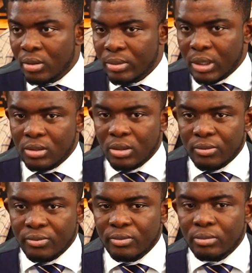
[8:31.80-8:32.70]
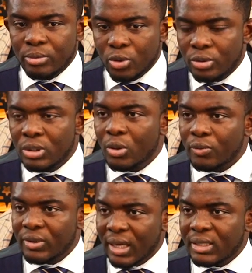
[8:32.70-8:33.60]
because of due to the
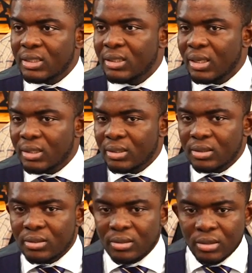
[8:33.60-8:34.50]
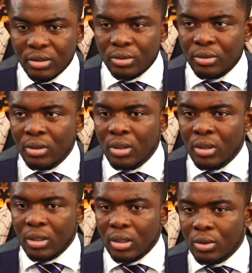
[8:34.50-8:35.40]
COVID-19 and
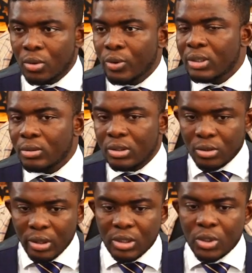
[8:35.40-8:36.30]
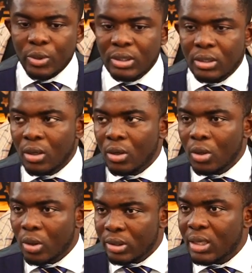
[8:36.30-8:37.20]
the Turkey is going on
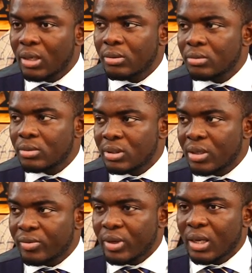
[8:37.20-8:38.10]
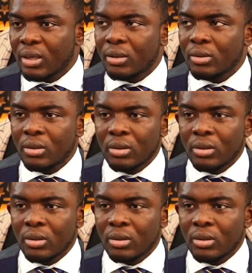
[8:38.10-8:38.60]
lockdown. Several